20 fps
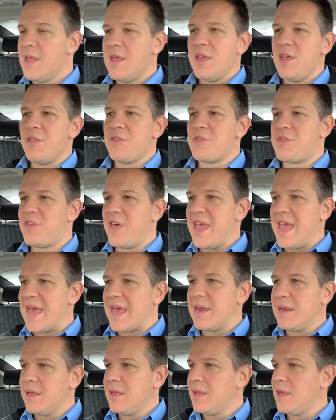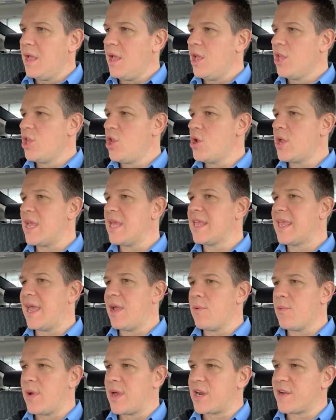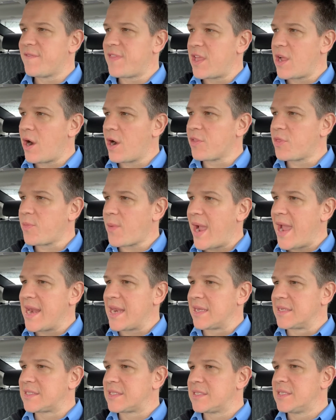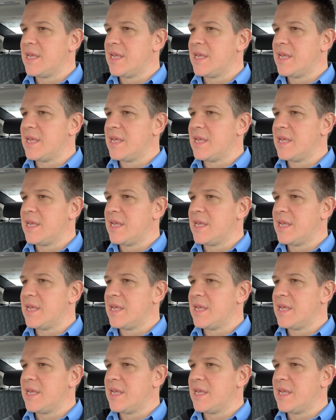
then you can get rid of the arthritis.